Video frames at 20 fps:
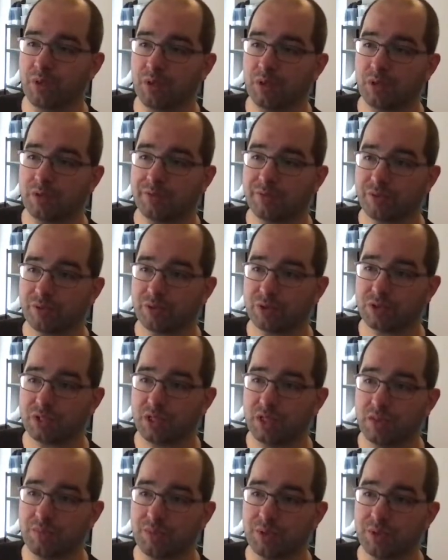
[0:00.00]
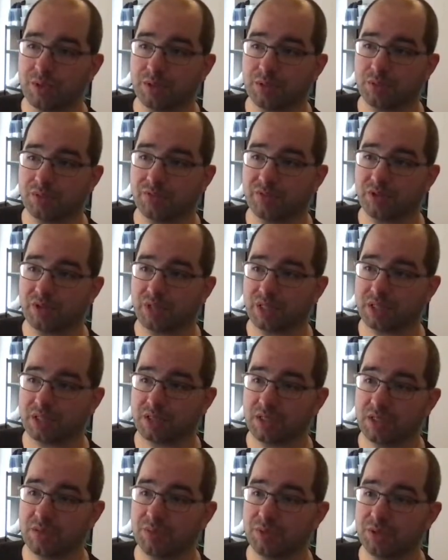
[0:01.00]
the first element with the next
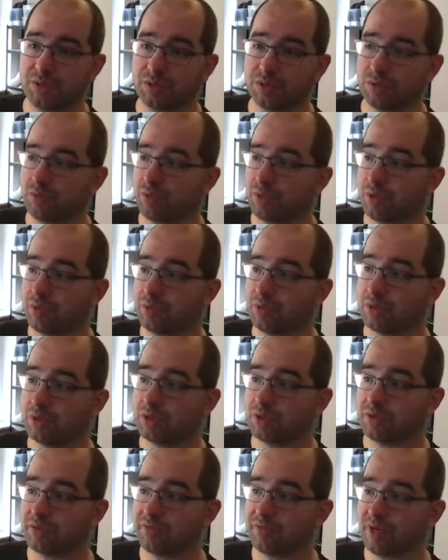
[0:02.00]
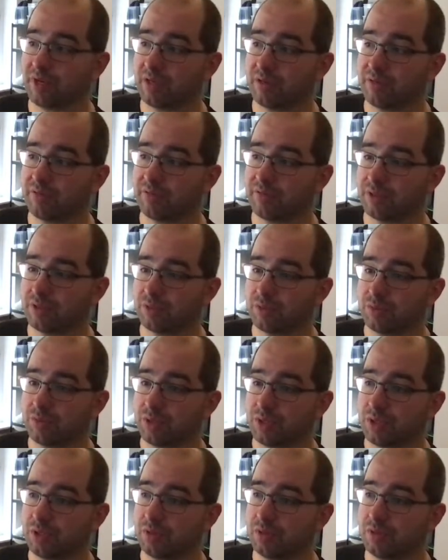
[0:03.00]
element, we want the final thing to
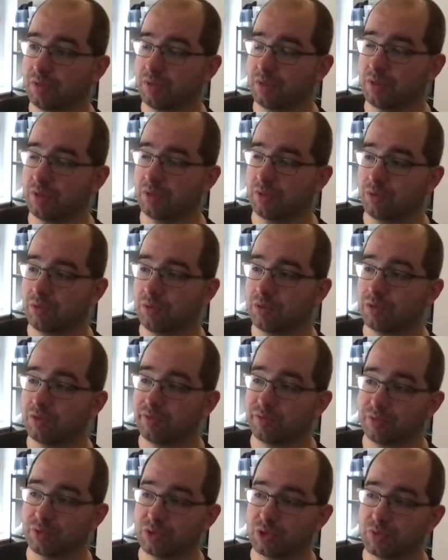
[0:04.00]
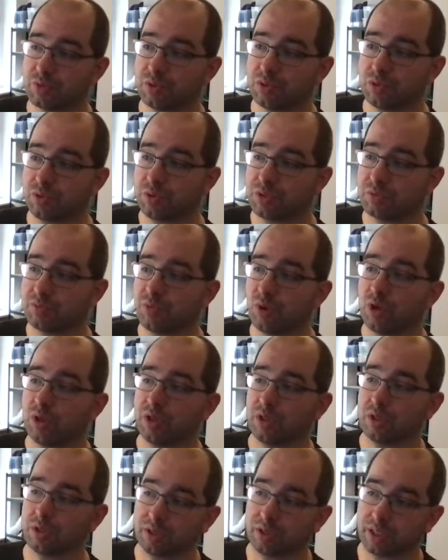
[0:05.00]
be, we want the first one to be smaller
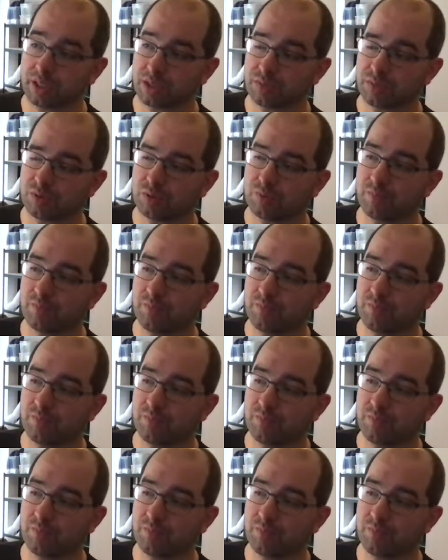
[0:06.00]
than the next one,